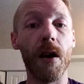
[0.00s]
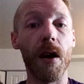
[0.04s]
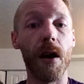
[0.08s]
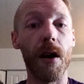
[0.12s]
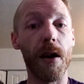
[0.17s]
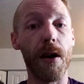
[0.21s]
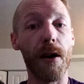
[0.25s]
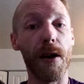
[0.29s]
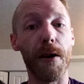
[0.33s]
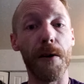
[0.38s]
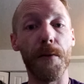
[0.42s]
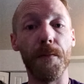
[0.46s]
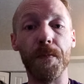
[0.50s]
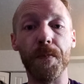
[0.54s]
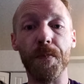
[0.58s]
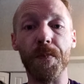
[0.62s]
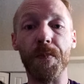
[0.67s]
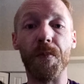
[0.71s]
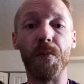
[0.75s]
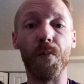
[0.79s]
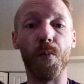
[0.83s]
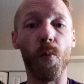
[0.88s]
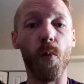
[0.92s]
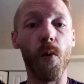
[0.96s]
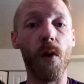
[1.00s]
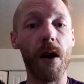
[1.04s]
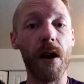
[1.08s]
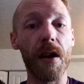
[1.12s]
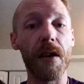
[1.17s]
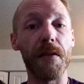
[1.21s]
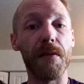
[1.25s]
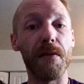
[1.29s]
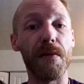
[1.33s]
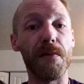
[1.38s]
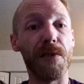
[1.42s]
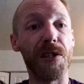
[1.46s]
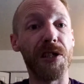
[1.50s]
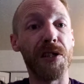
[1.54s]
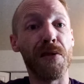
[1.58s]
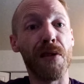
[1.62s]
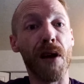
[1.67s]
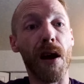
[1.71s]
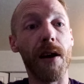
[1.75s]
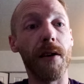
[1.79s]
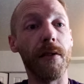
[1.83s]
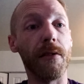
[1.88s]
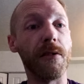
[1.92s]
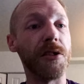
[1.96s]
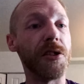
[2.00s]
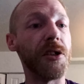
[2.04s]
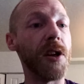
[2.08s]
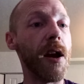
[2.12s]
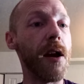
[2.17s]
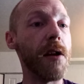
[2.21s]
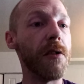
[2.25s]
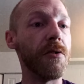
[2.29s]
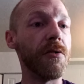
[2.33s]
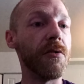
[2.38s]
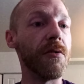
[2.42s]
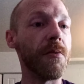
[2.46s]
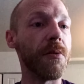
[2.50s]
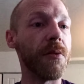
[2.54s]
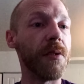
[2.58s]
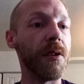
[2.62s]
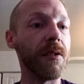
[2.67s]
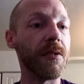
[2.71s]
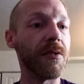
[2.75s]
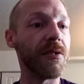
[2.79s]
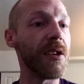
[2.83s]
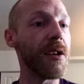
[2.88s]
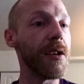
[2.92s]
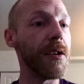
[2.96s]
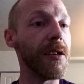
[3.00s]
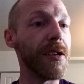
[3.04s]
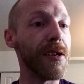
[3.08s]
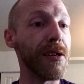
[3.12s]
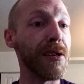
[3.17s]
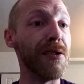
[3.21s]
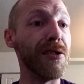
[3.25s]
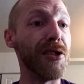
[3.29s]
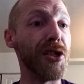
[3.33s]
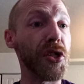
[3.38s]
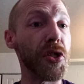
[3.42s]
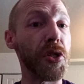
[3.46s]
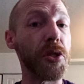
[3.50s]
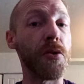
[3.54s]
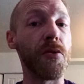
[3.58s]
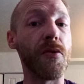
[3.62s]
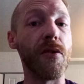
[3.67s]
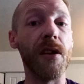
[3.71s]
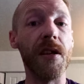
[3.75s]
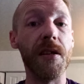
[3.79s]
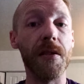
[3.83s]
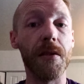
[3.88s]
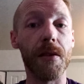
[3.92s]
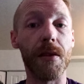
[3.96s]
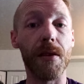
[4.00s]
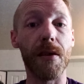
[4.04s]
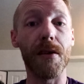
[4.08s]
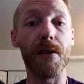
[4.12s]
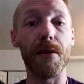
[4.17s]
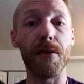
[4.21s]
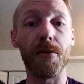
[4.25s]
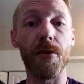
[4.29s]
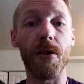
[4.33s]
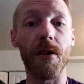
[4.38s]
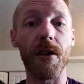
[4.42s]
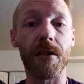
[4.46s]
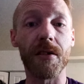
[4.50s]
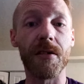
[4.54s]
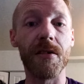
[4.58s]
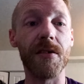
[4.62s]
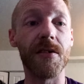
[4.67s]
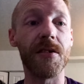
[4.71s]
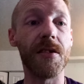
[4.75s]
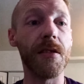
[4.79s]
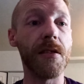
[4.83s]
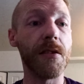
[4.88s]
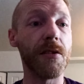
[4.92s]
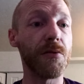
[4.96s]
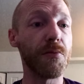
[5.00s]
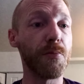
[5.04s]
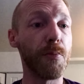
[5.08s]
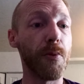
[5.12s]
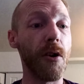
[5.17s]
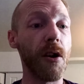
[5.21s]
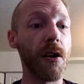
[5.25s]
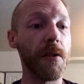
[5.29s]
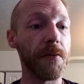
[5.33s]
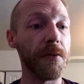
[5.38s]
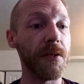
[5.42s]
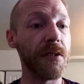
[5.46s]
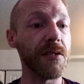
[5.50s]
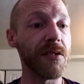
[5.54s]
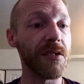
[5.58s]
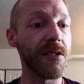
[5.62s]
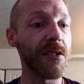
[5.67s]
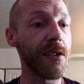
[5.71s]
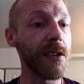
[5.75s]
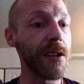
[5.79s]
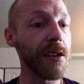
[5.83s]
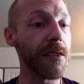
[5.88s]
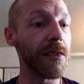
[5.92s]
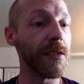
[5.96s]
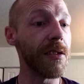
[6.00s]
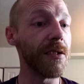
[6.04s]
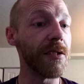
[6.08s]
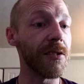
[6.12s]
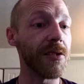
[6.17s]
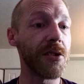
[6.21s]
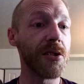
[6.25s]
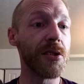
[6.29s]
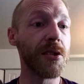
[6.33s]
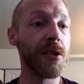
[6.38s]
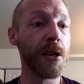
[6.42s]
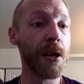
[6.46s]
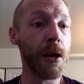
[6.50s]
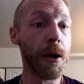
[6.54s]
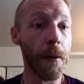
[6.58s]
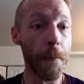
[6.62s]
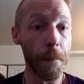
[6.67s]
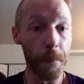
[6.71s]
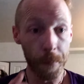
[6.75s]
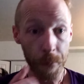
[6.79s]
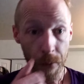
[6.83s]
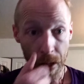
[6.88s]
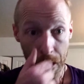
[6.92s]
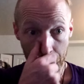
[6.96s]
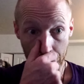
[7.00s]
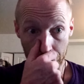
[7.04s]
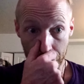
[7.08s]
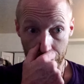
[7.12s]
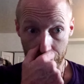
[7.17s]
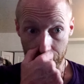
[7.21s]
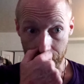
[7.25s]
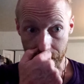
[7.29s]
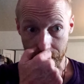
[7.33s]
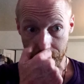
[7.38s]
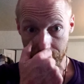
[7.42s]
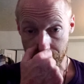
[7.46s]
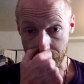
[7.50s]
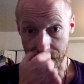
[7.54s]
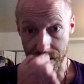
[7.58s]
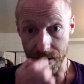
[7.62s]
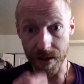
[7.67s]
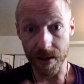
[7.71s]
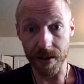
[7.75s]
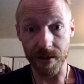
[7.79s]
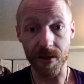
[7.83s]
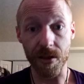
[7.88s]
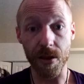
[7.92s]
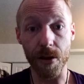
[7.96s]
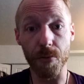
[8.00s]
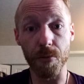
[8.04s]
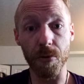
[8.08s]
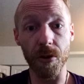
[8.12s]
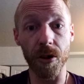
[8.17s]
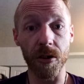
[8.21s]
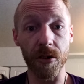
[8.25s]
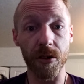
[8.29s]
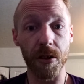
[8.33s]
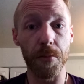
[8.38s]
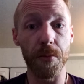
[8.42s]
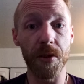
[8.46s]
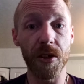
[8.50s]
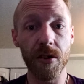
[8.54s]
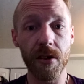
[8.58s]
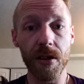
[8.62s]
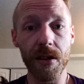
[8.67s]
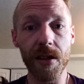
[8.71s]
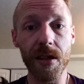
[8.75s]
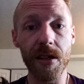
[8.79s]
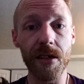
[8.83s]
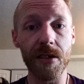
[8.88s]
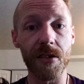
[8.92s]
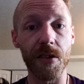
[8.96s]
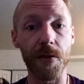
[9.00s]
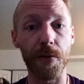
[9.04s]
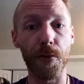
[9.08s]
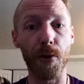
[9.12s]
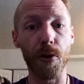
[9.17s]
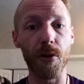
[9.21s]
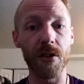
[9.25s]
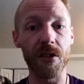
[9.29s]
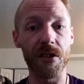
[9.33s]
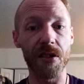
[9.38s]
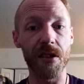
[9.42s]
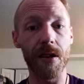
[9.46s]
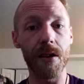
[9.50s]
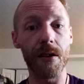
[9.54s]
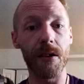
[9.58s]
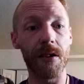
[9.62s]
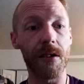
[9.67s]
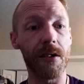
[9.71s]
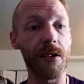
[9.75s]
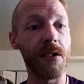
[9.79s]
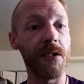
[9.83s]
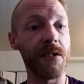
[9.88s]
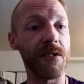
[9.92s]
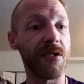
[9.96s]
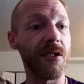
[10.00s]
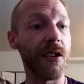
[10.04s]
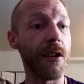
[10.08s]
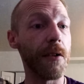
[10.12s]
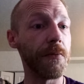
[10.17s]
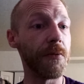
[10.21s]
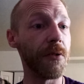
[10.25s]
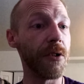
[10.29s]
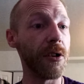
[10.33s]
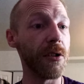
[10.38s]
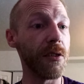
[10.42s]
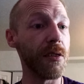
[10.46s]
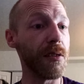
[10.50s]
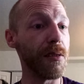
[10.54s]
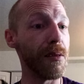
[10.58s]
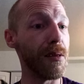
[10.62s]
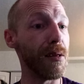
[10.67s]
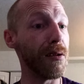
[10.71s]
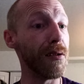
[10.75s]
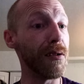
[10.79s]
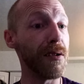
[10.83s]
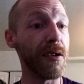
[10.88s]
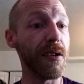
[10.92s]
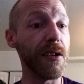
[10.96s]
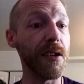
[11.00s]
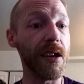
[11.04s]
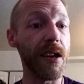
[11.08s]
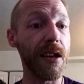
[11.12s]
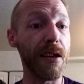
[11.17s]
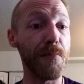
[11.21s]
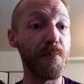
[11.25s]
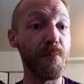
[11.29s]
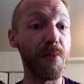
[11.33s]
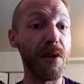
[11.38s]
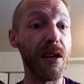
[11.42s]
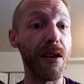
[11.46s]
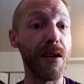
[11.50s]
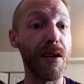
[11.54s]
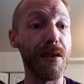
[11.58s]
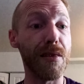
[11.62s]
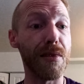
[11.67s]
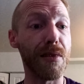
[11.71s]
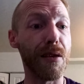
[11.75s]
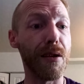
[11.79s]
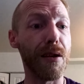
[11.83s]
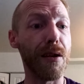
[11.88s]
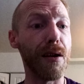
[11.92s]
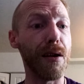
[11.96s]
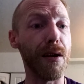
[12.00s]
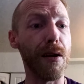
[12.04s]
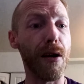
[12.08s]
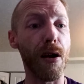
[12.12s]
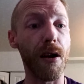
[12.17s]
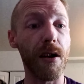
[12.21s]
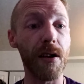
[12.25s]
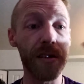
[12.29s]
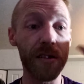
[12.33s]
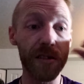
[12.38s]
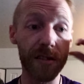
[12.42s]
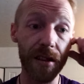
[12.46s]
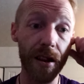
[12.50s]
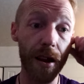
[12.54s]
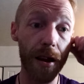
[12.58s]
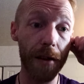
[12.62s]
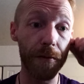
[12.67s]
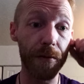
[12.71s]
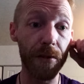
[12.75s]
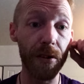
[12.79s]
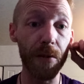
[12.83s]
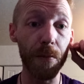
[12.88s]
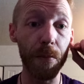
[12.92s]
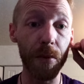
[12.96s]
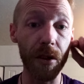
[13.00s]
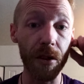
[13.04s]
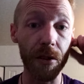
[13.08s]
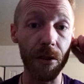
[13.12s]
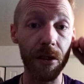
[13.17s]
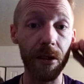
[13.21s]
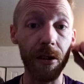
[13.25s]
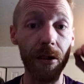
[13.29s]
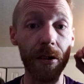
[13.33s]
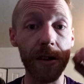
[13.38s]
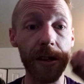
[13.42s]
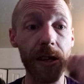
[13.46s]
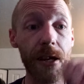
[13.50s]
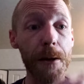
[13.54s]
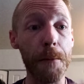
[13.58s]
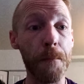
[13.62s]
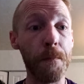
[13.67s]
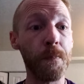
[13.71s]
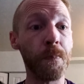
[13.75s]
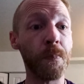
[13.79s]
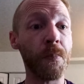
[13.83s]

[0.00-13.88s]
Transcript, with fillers: uh, why Tyler Shandro thinks that he can just treat the doctors in this province like this. Because it is the rural communities, of course, that are going to suffer, they are going to be hit the hardest after Bill 30.